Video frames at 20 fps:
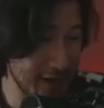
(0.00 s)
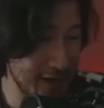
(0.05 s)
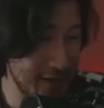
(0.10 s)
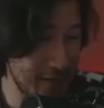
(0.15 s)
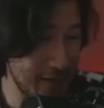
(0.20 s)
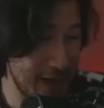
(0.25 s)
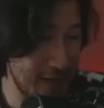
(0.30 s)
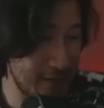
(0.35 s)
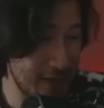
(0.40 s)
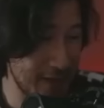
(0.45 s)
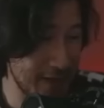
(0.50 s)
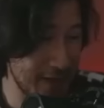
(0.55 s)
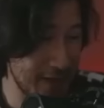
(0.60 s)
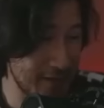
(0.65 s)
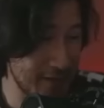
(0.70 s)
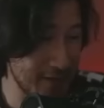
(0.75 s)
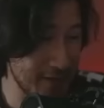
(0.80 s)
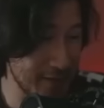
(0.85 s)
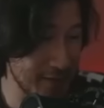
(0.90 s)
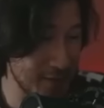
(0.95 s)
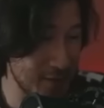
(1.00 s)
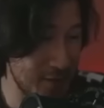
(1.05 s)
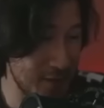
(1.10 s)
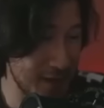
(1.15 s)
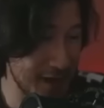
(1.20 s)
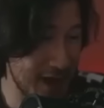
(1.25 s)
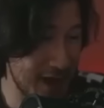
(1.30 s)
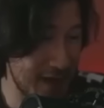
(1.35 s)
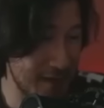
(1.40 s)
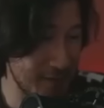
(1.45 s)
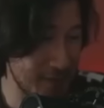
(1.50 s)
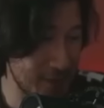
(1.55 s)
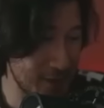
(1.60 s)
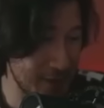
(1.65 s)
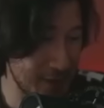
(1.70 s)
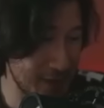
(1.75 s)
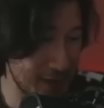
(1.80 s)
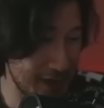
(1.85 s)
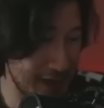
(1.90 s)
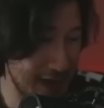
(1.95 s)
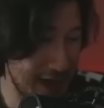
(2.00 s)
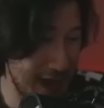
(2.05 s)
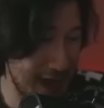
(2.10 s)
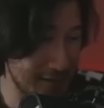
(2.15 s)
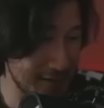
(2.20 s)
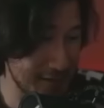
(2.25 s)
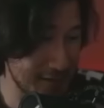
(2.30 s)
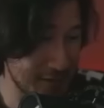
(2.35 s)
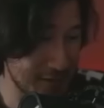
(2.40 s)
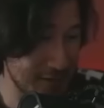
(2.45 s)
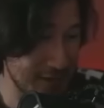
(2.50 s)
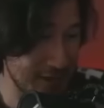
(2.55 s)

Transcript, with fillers: And no matter how permanent.